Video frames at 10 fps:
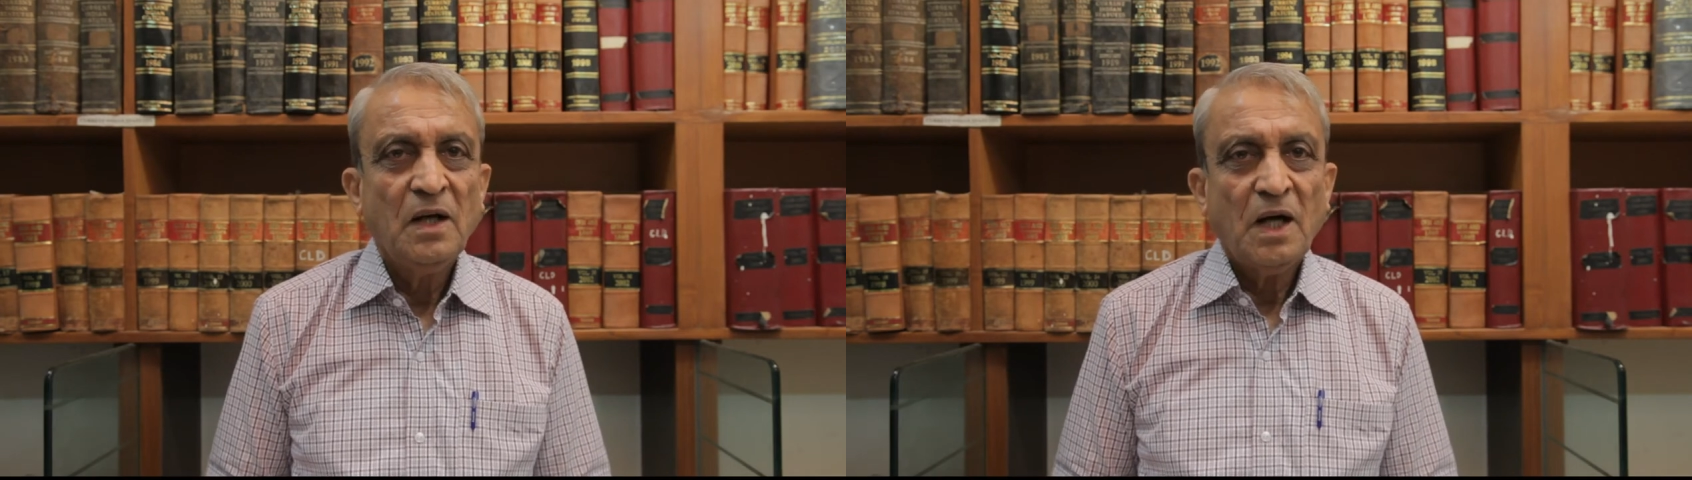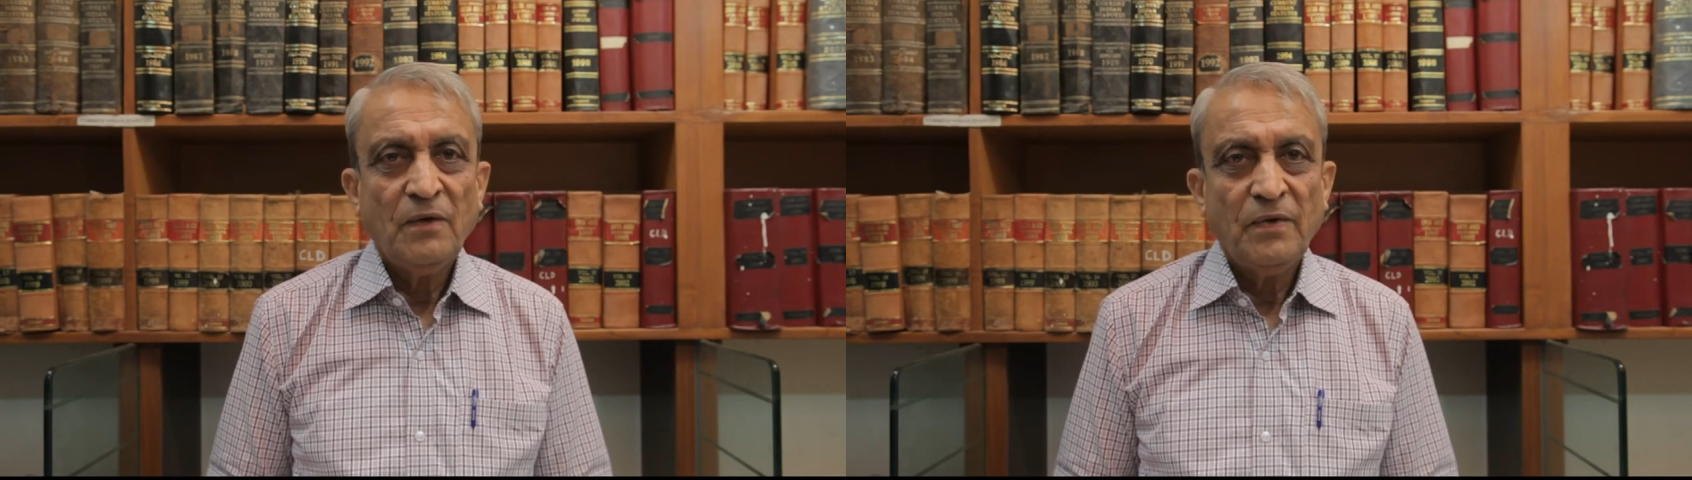
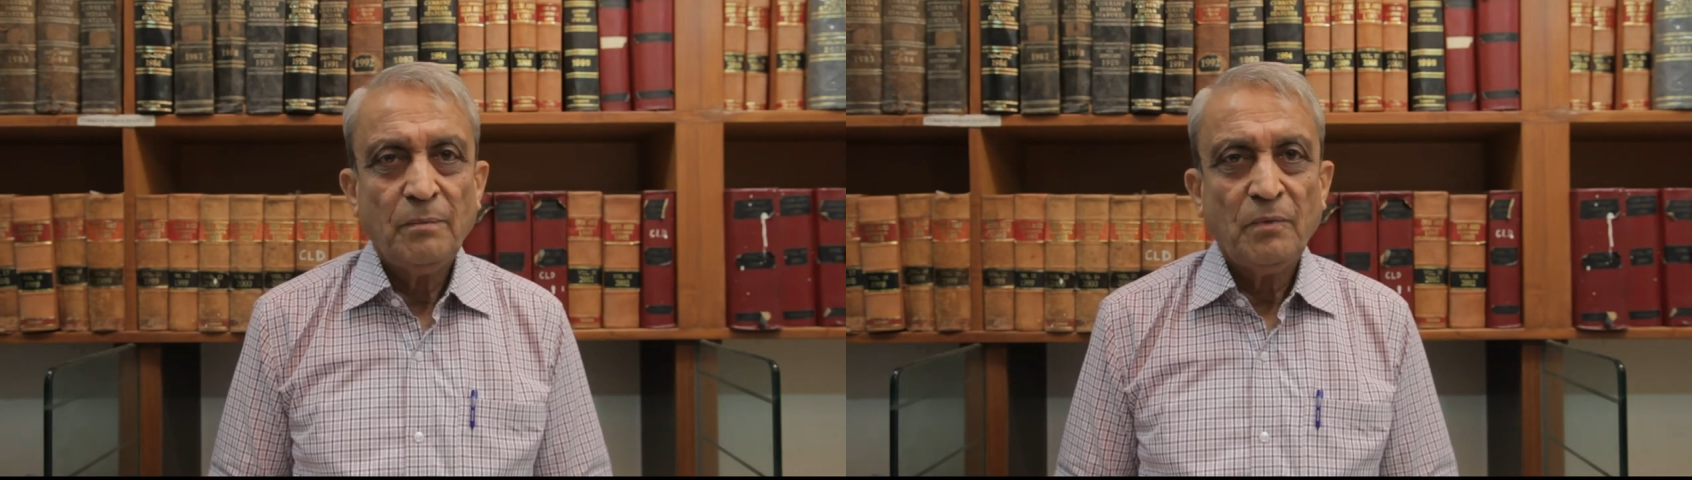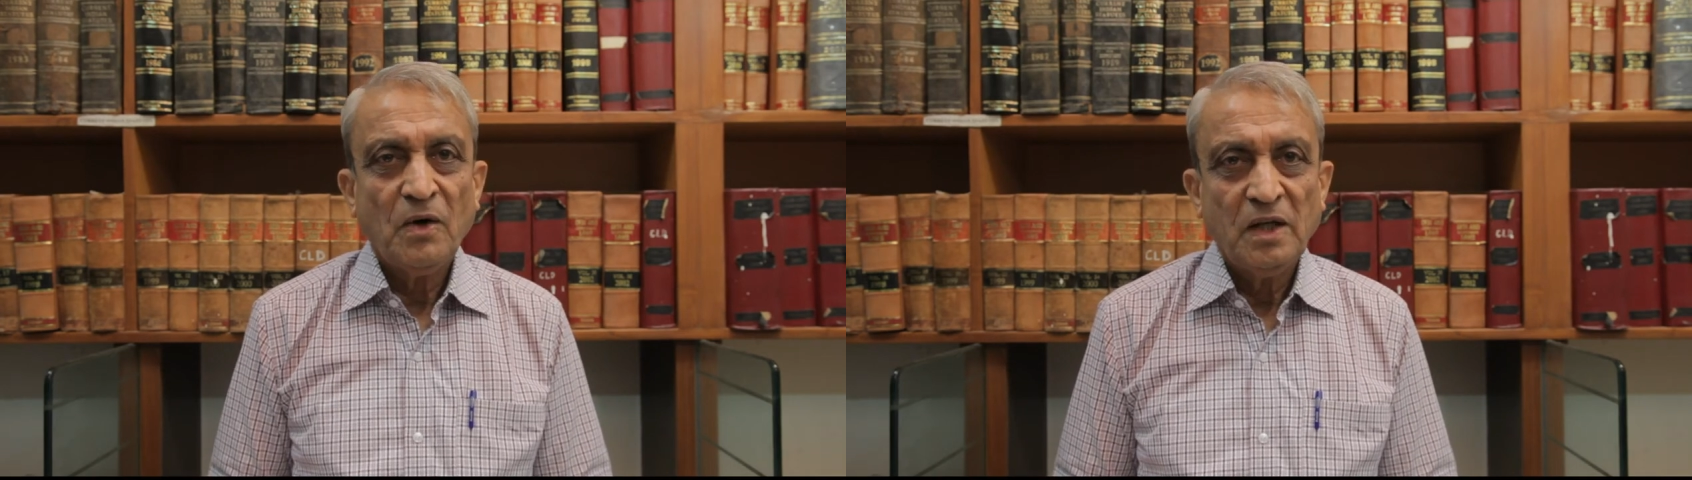of a
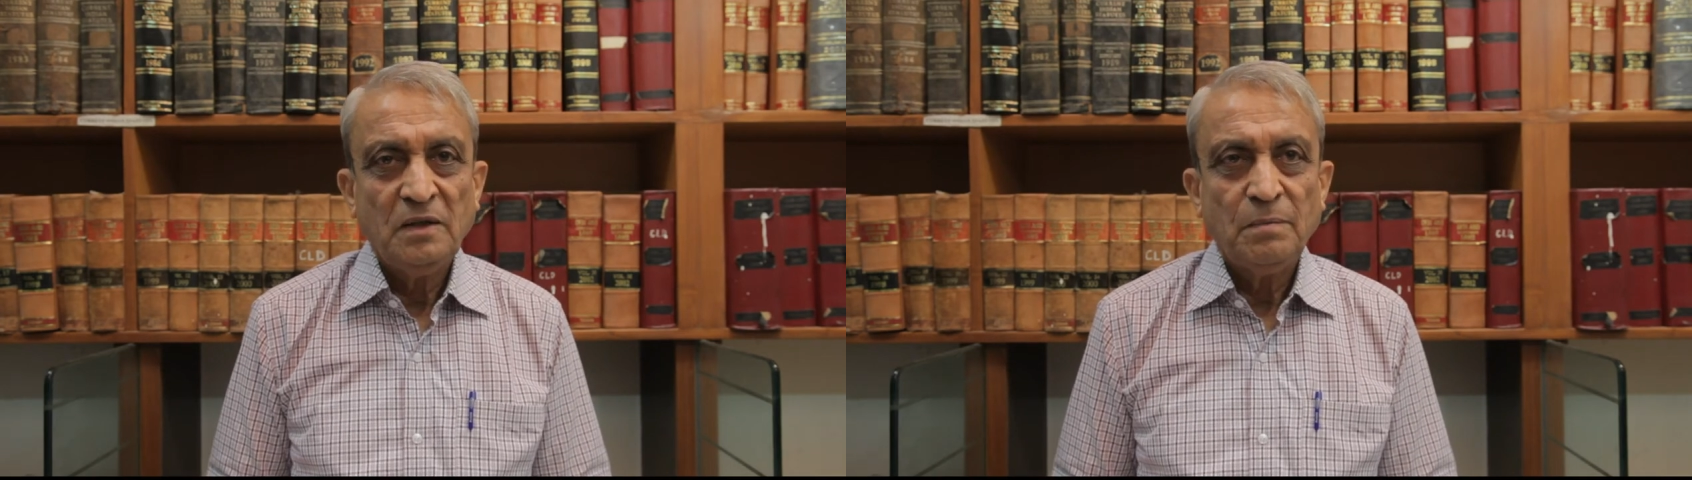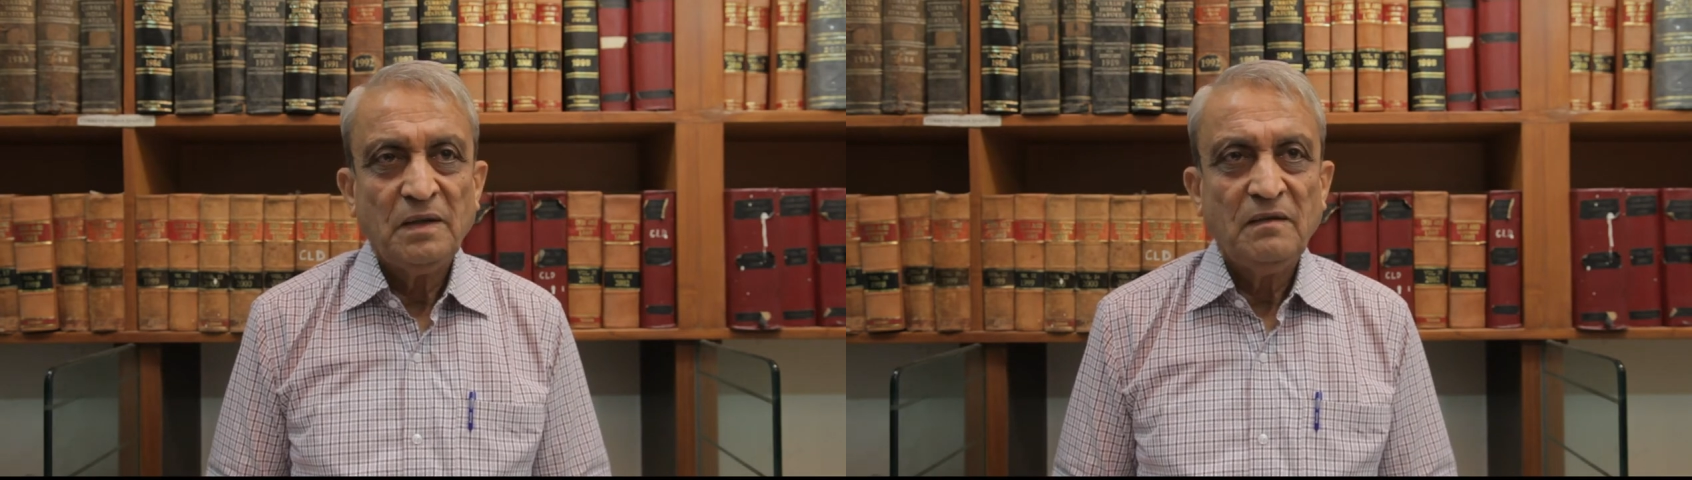foreign
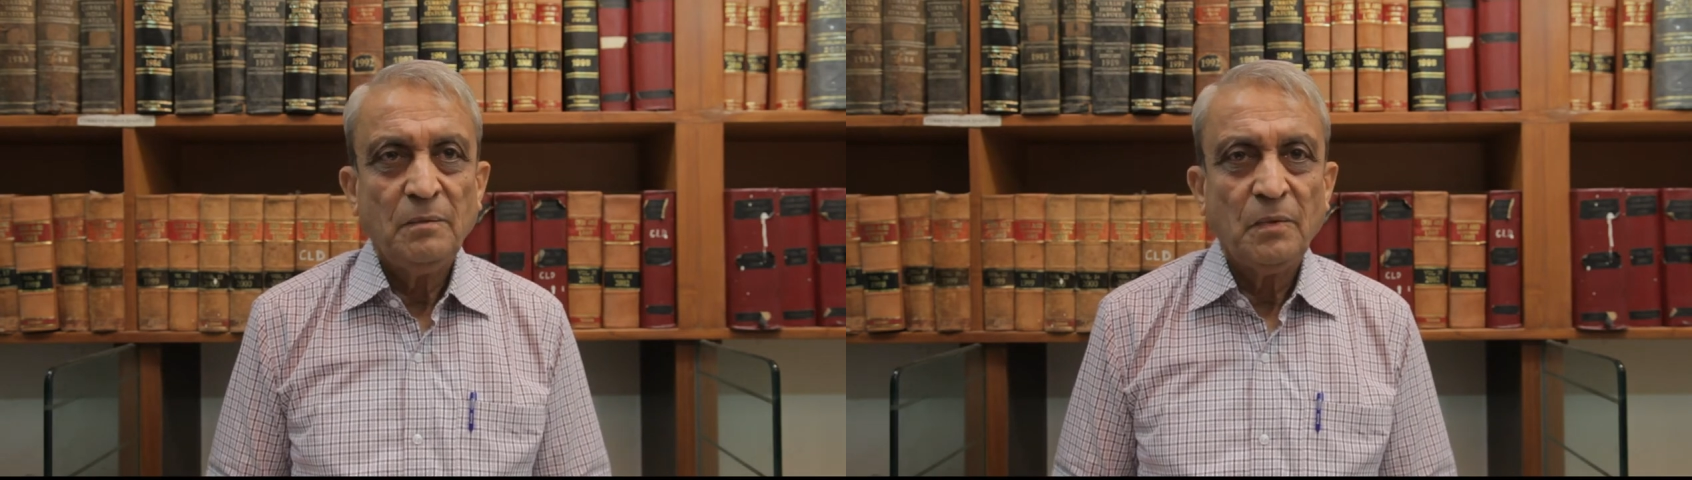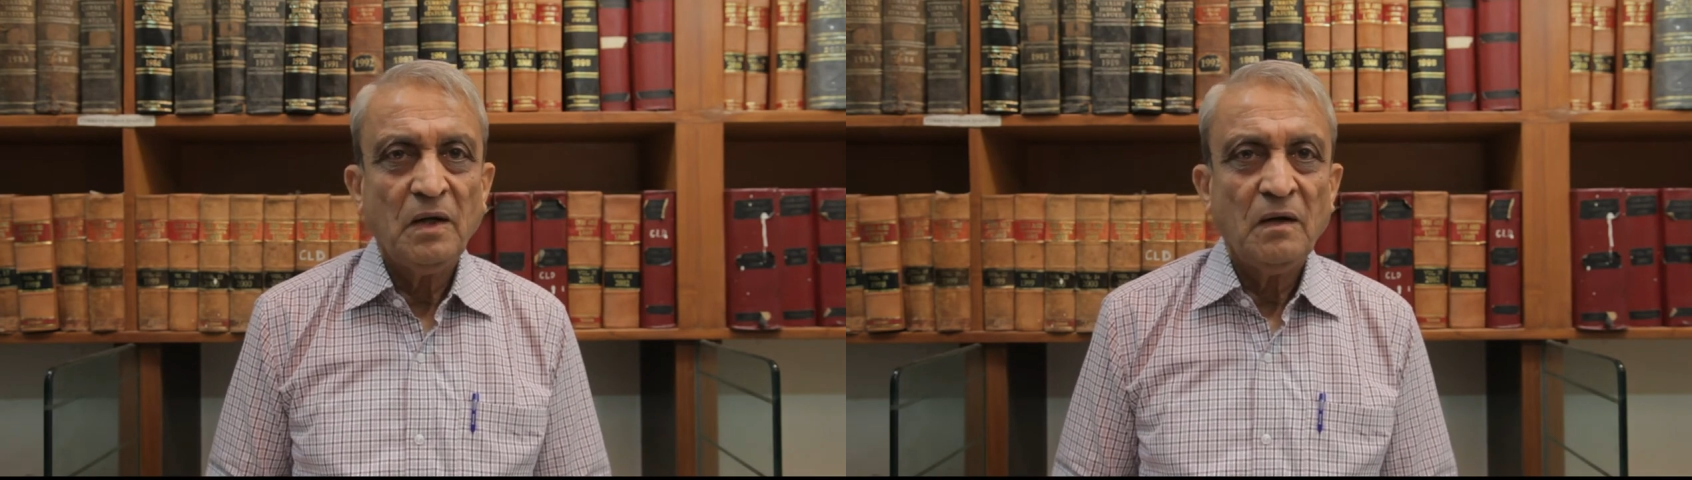
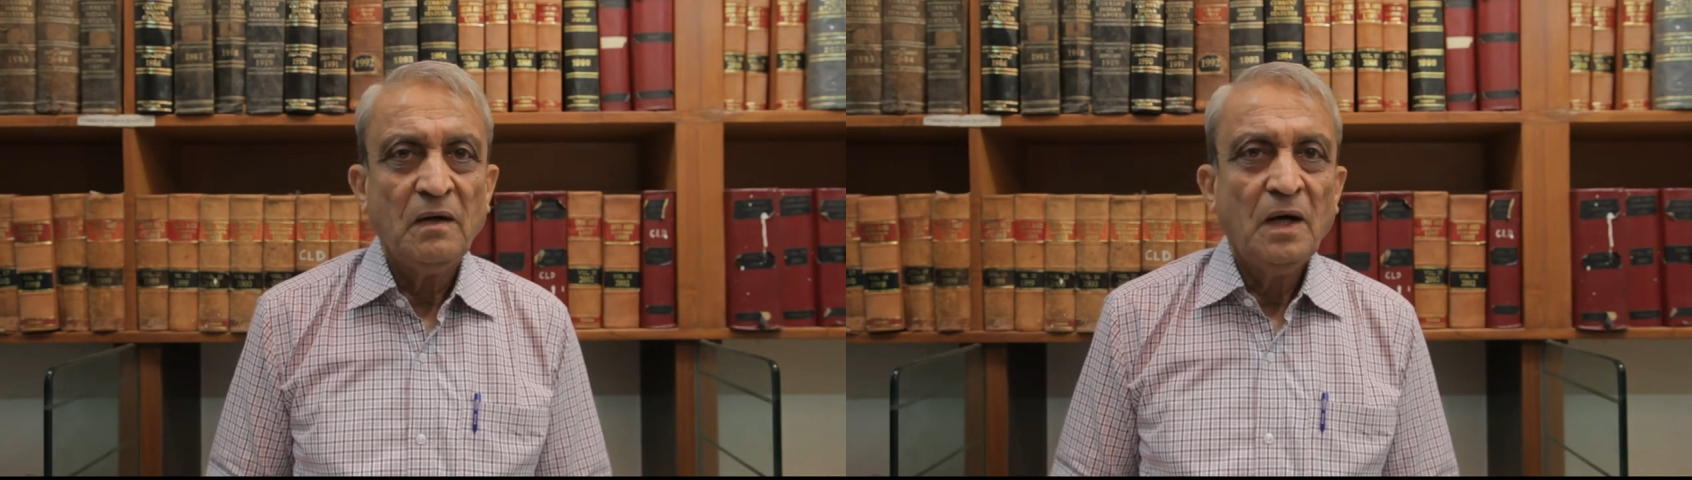principal